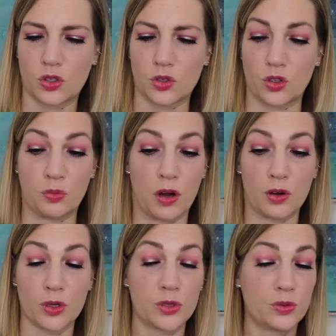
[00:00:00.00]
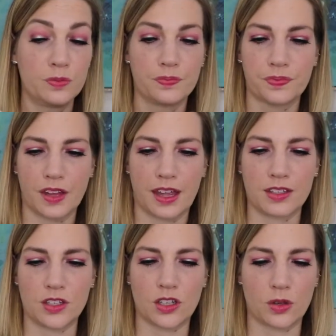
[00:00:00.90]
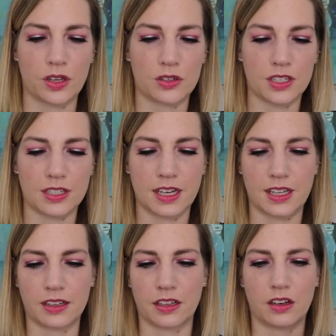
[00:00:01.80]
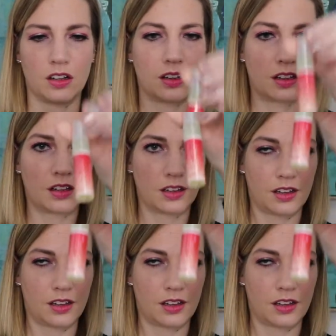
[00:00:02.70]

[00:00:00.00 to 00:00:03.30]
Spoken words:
Kumaru. And so they're just in little